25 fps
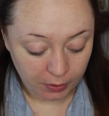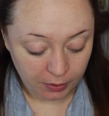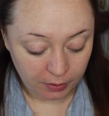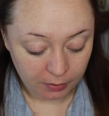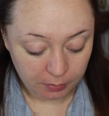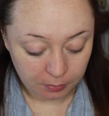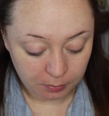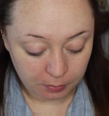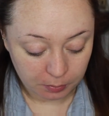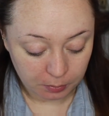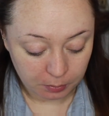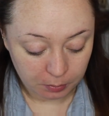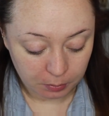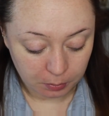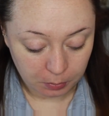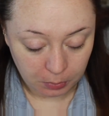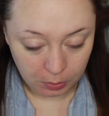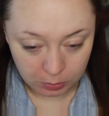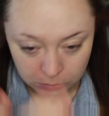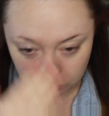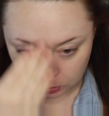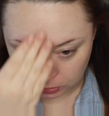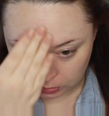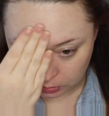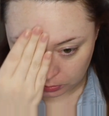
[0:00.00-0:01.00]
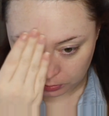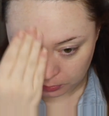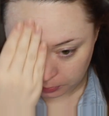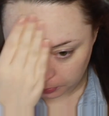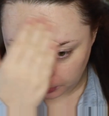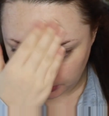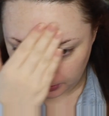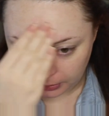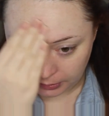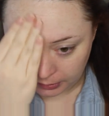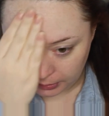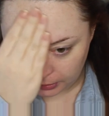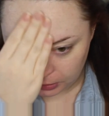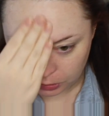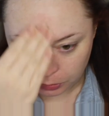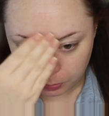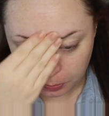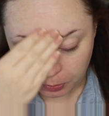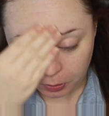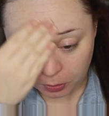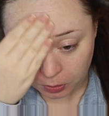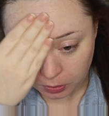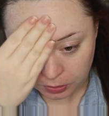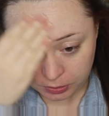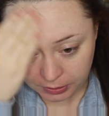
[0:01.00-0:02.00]
where most of my large
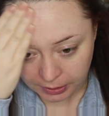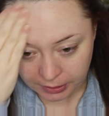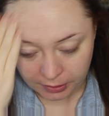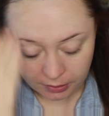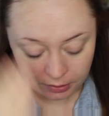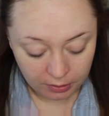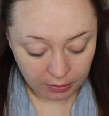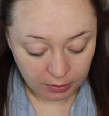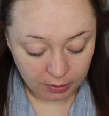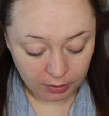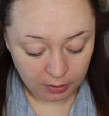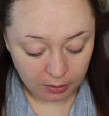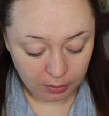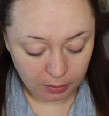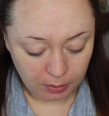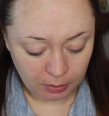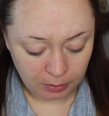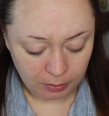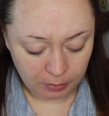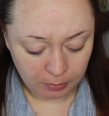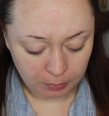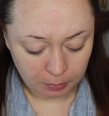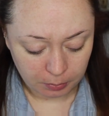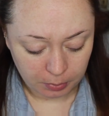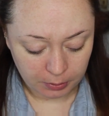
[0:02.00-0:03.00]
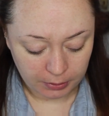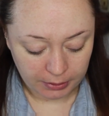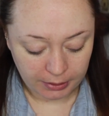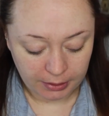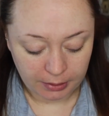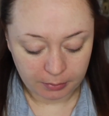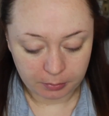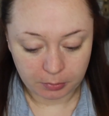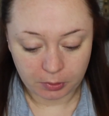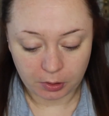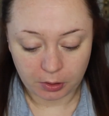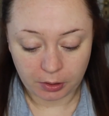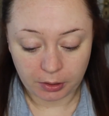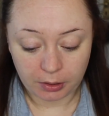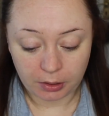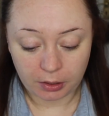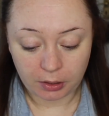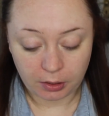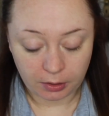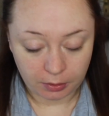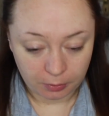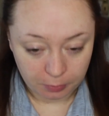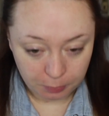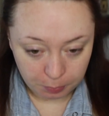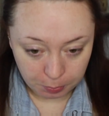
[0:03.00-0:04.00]
pores are, but I am going to
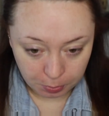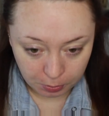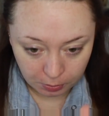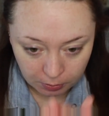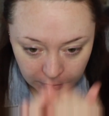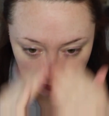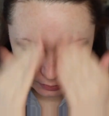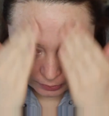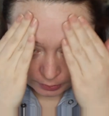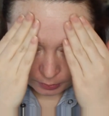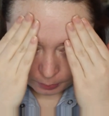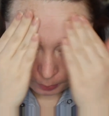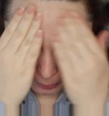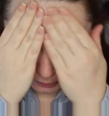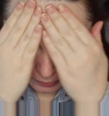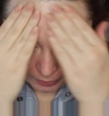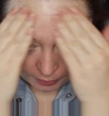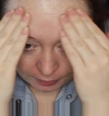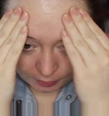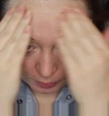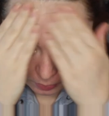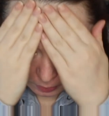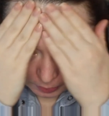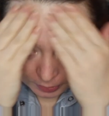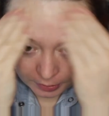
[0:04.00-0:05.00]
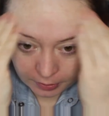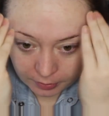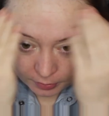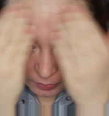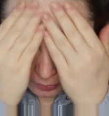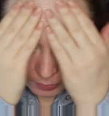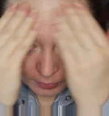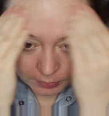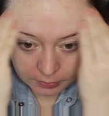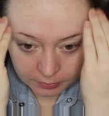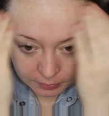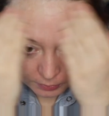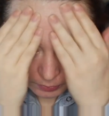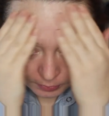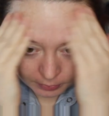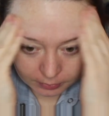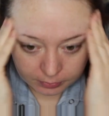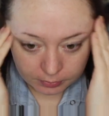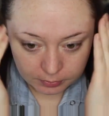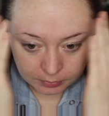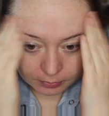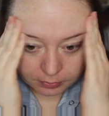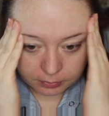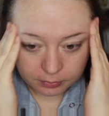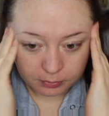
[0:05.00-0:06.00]
kind of put a little bit everywhere.
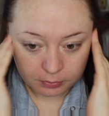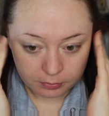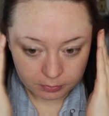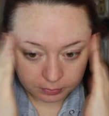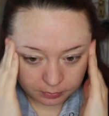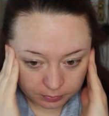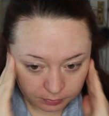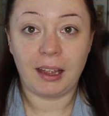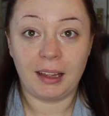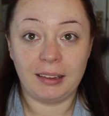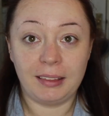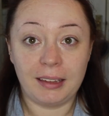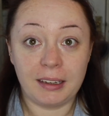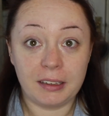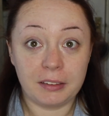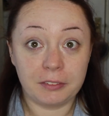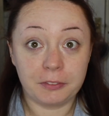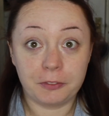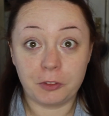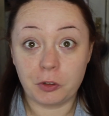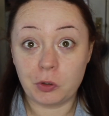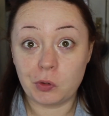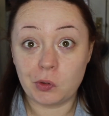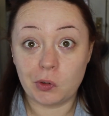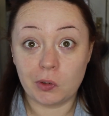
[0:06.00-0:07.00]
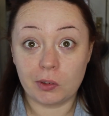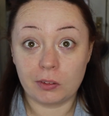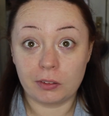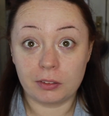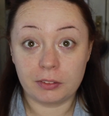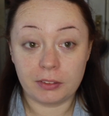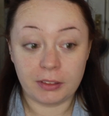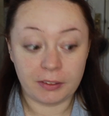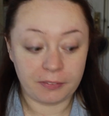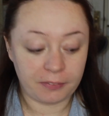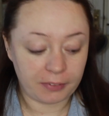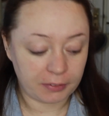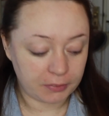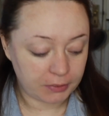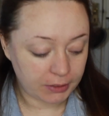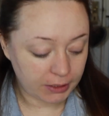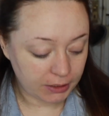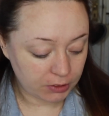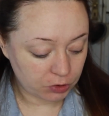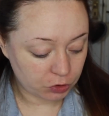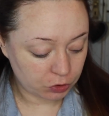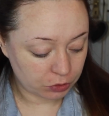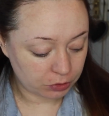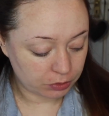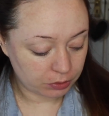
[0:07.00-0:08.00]
And then for the
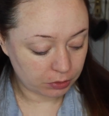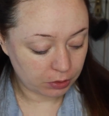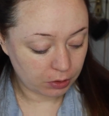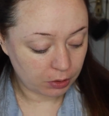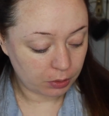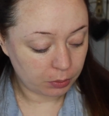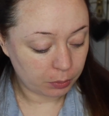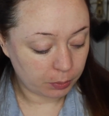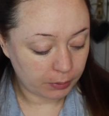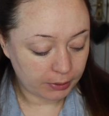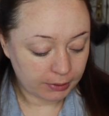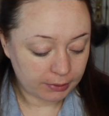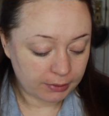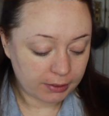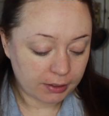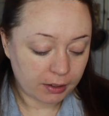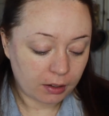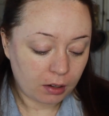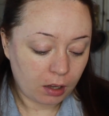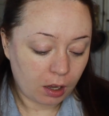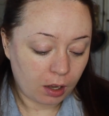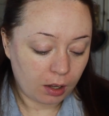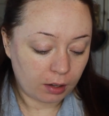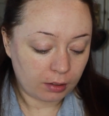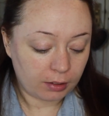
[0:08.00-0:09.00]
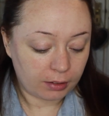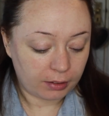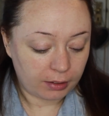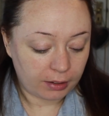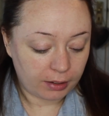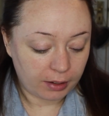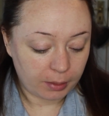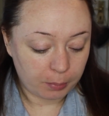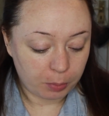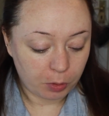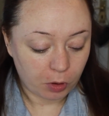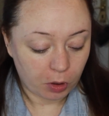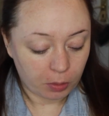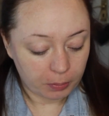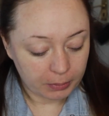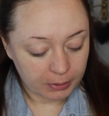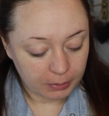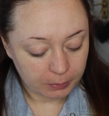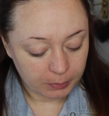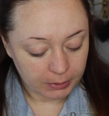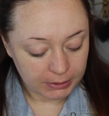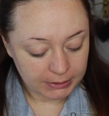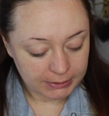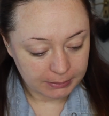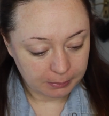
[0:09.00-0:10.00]
foundation, well, they're calling it a Pore
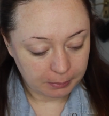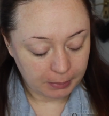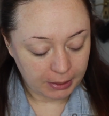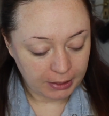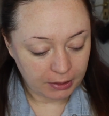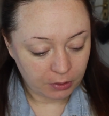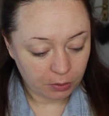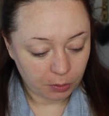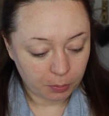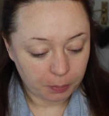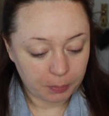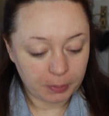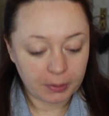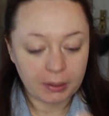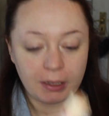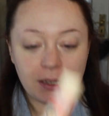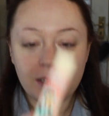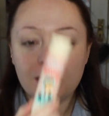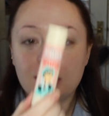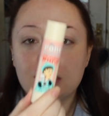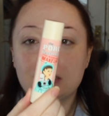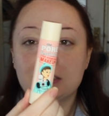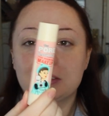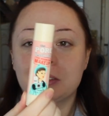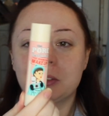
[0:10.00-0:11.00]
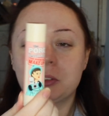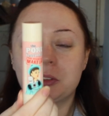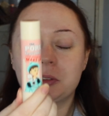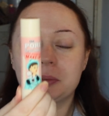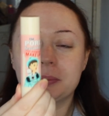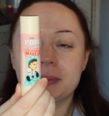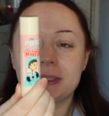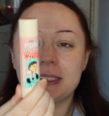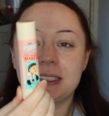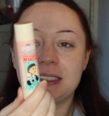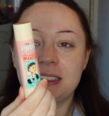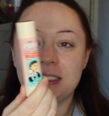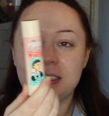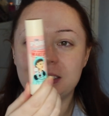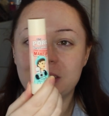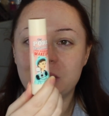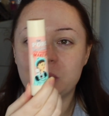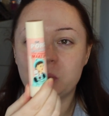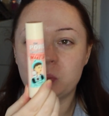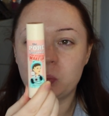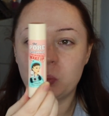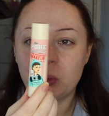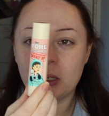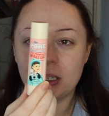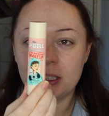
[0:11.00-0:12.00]
Minimizing Makeup. So it comes in
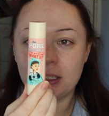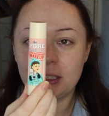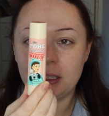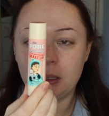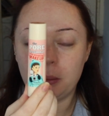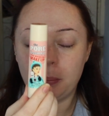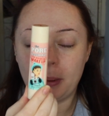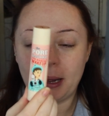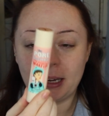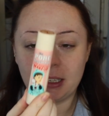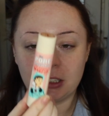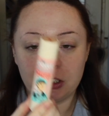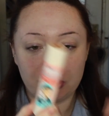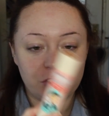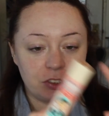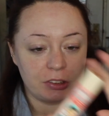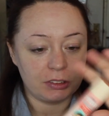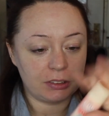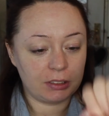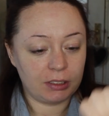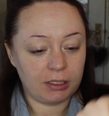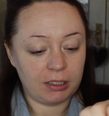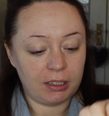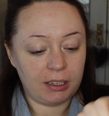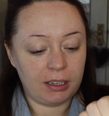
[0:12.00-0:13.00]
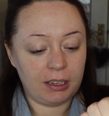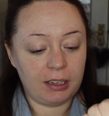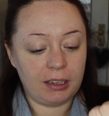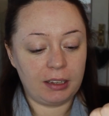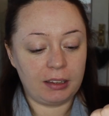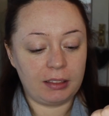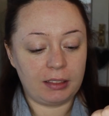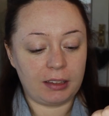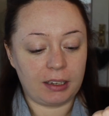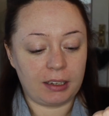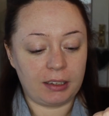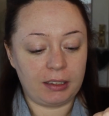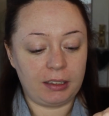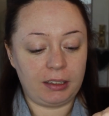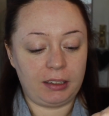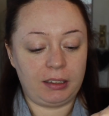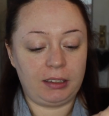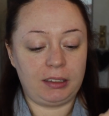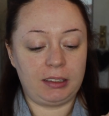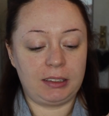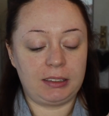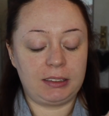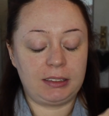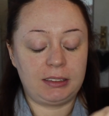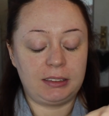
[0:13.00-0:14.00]
this weird little packaging that
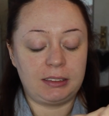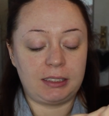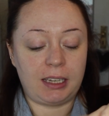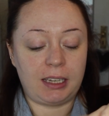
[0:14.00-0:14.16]
you